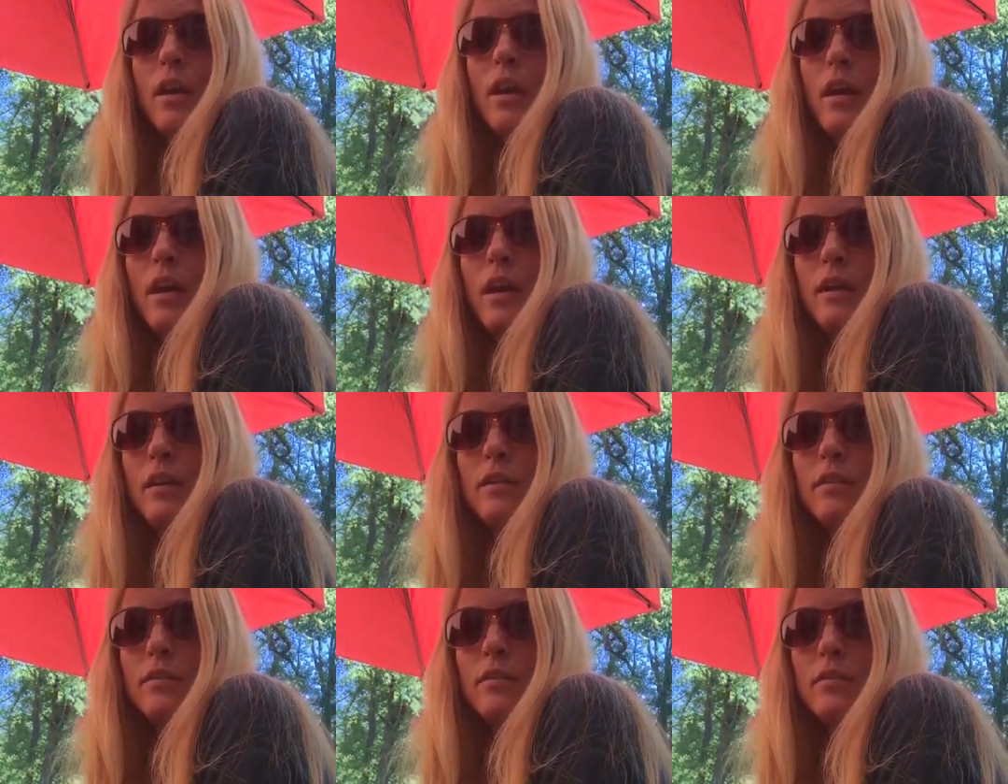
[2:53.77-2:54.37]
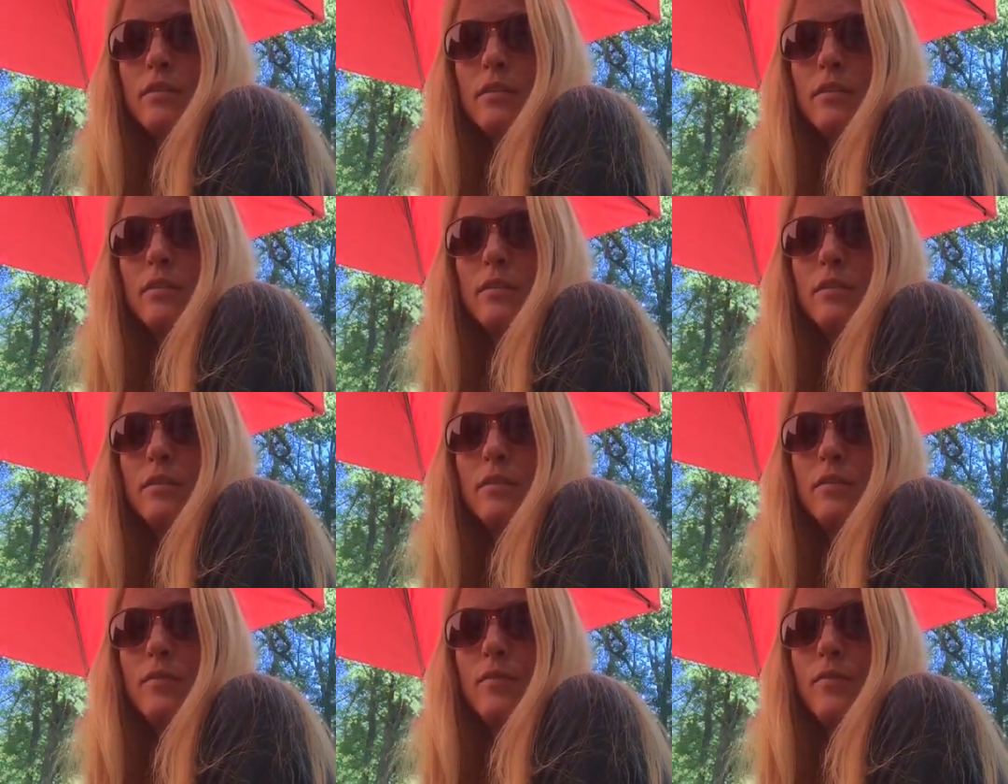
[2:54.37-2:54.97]
And
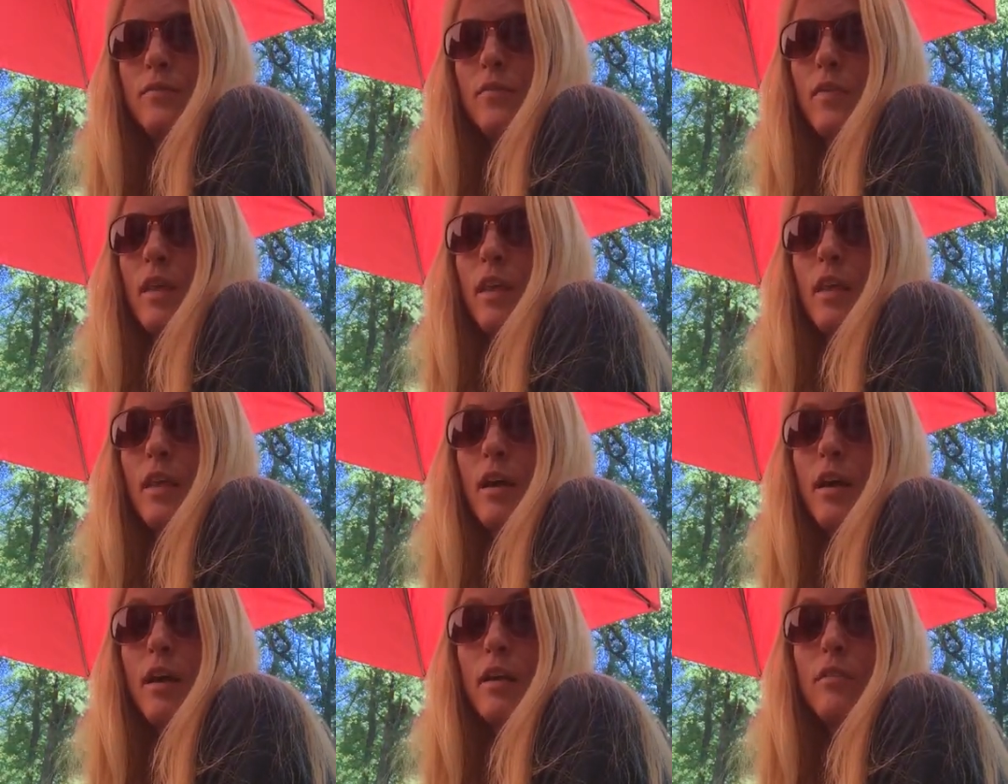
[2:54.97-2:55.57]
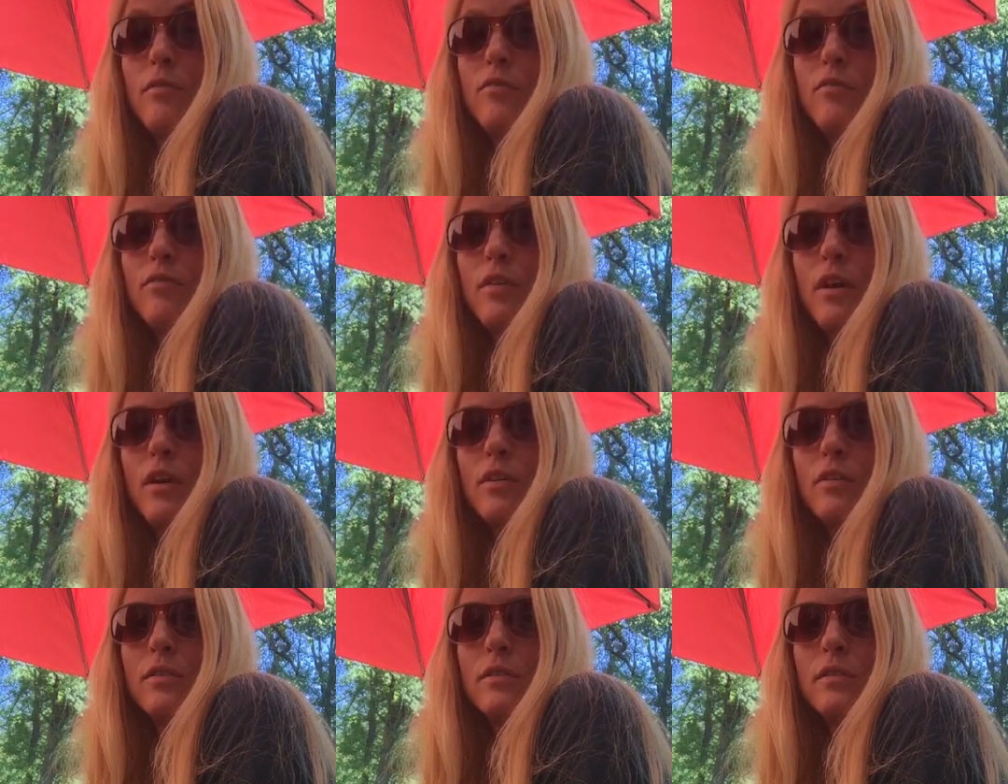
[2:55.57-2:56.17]
I have
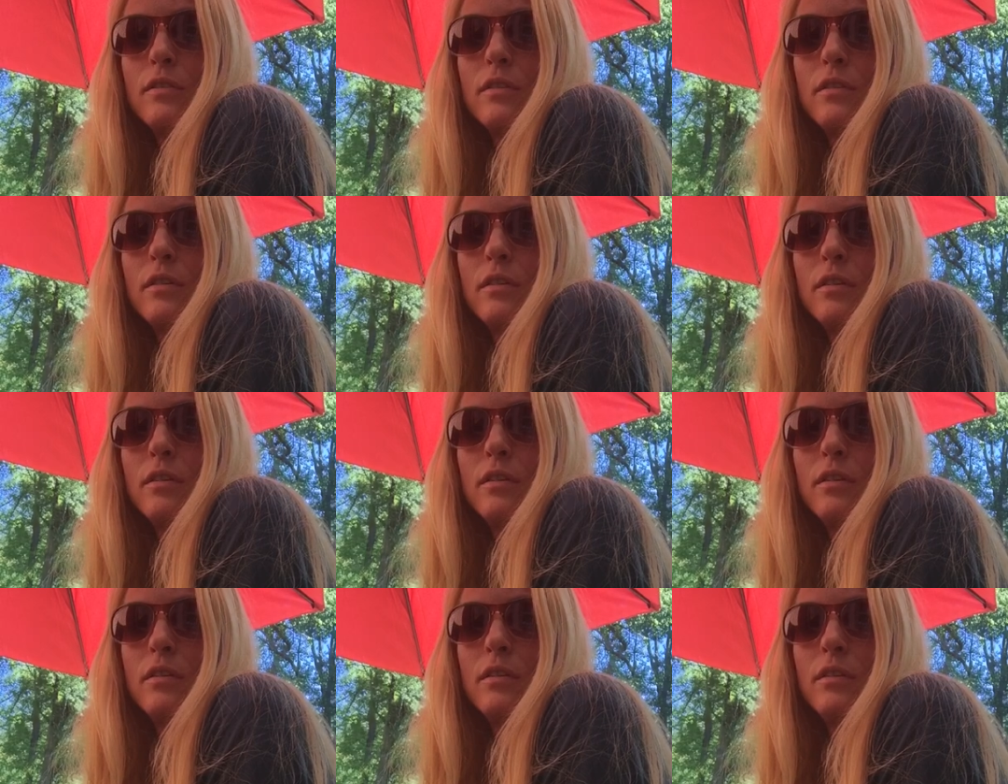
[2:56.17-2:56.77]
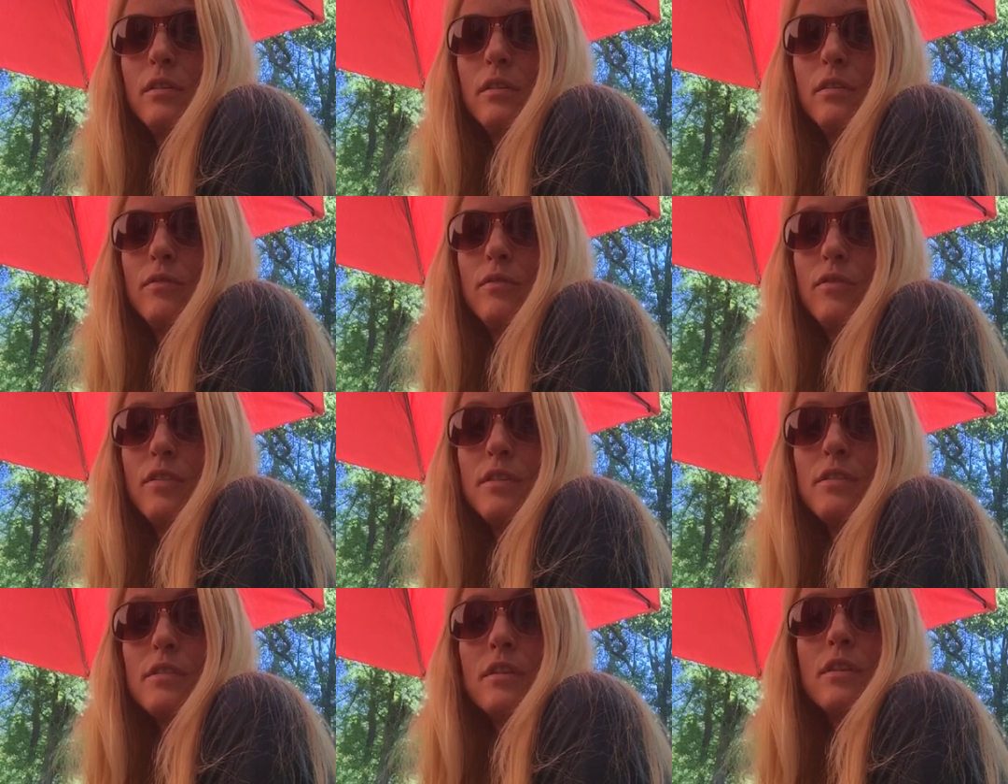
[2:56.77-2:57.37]

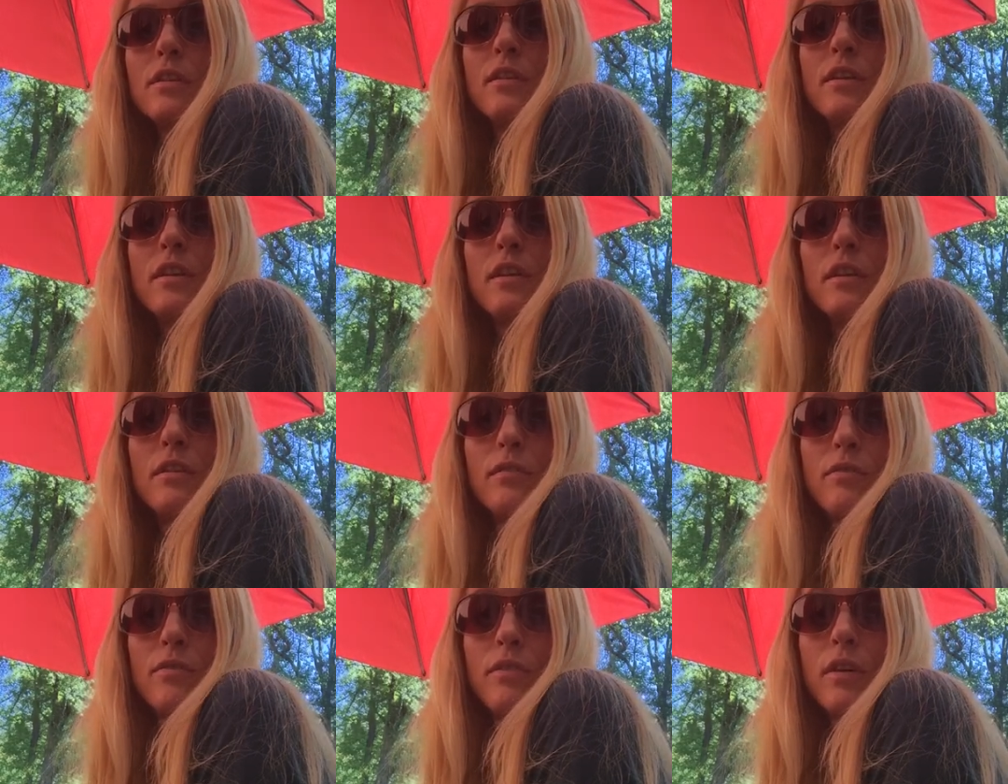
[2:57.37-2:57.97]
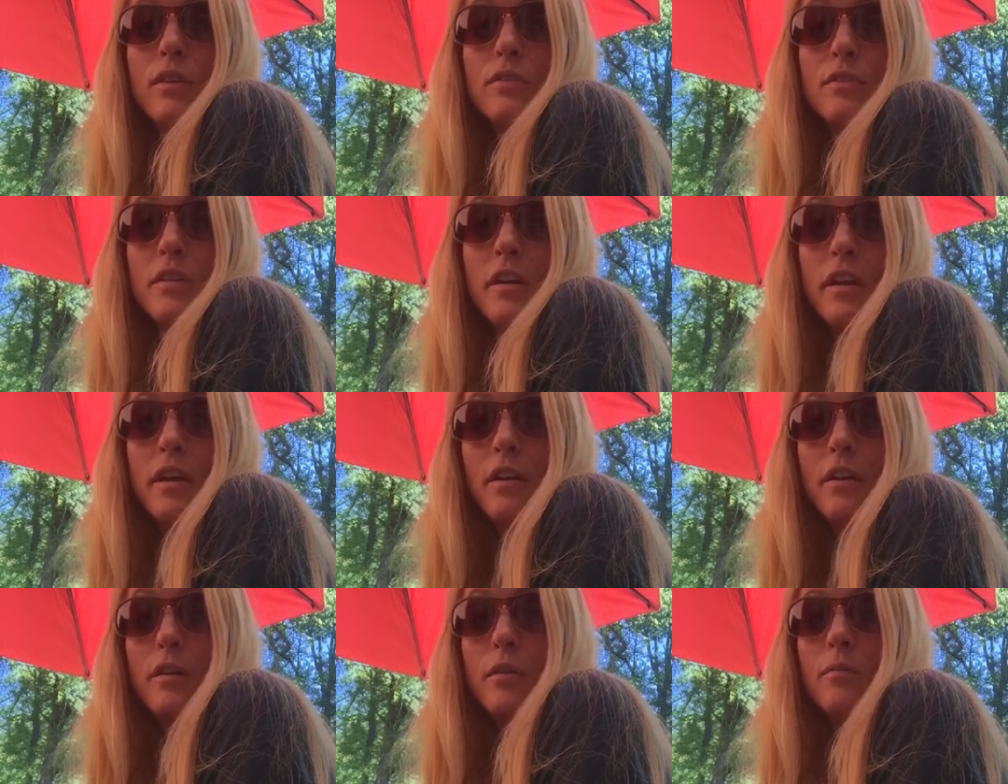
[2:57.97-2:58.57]
physically felt
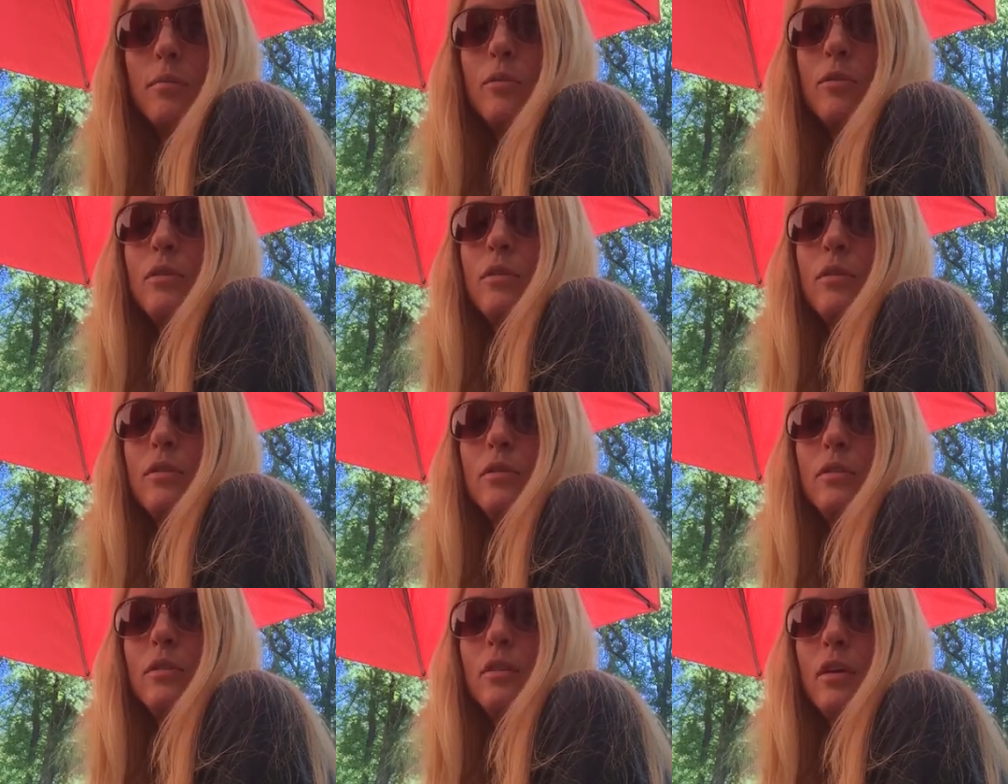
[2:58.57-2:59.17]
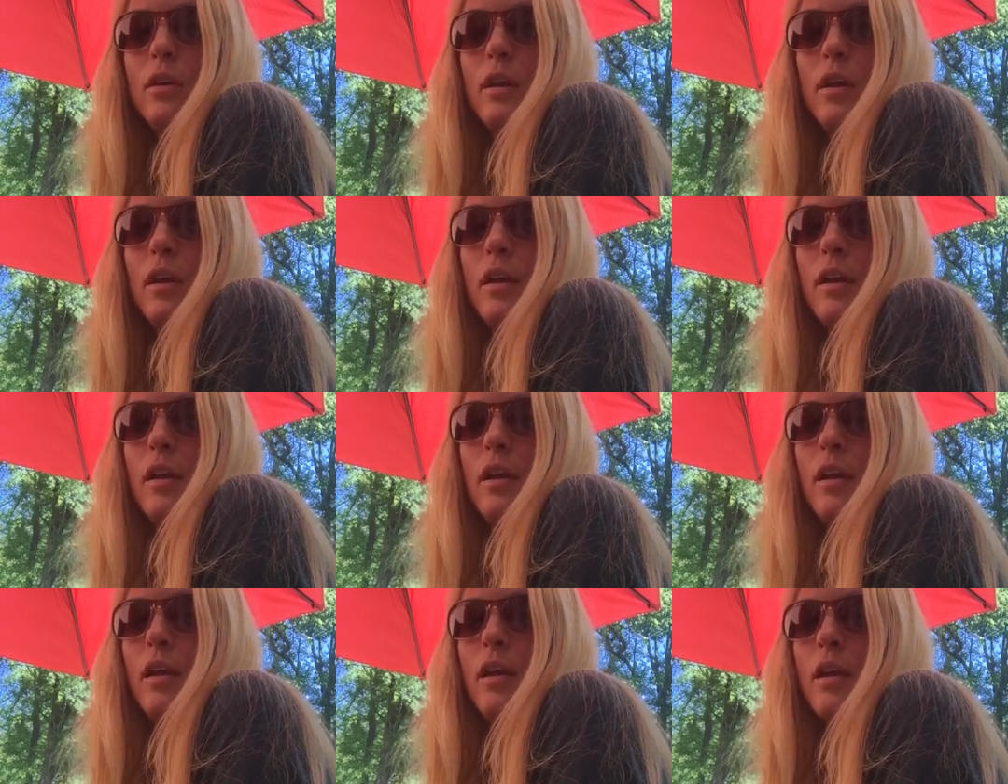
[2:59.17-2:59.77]
terrible.
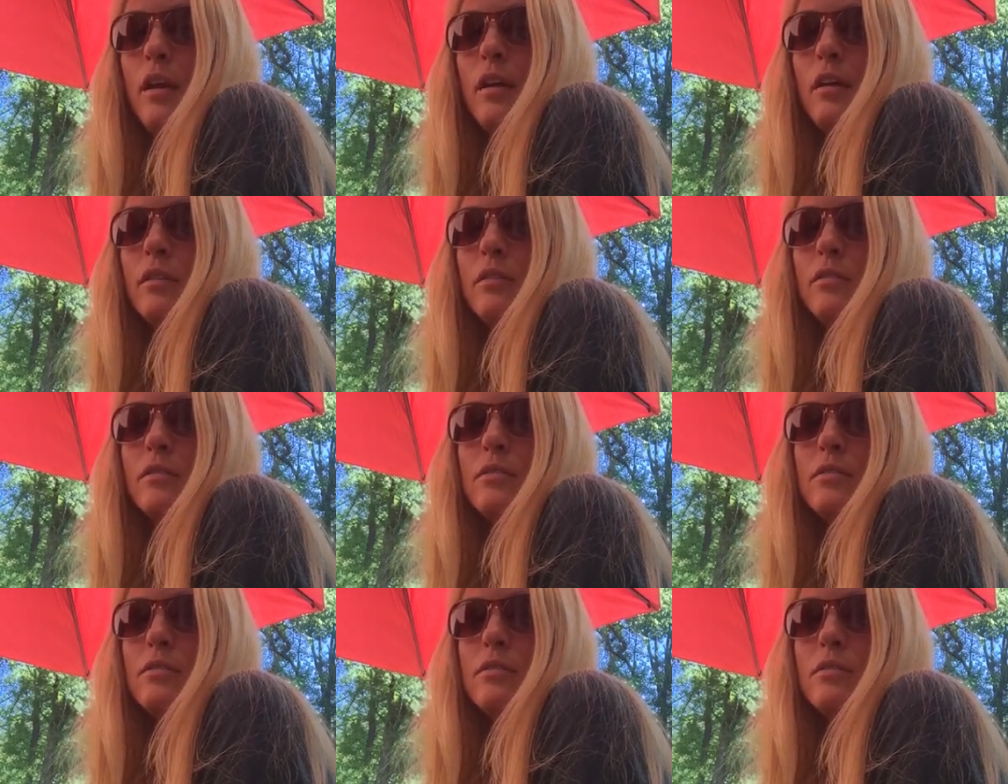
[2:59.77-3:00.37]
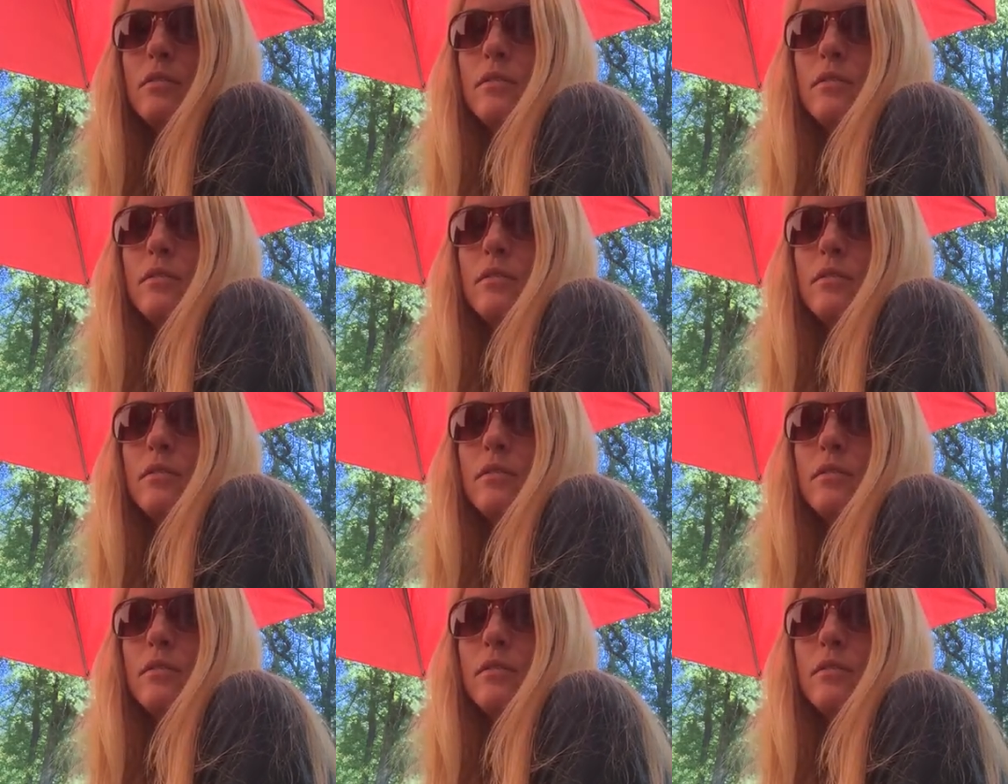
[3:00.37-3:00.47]
And